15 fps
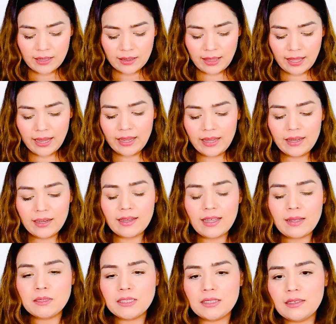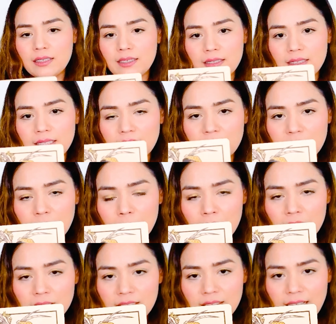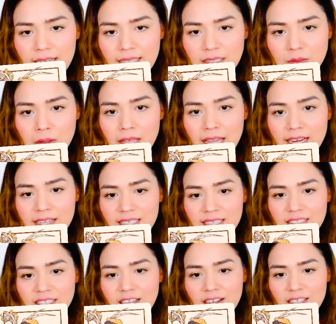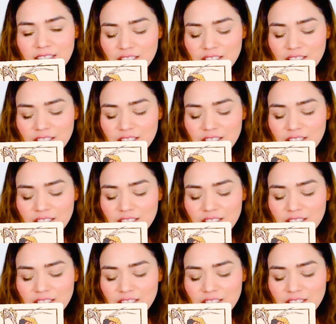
Like, I'm, look, this is a person that is playing a guitar.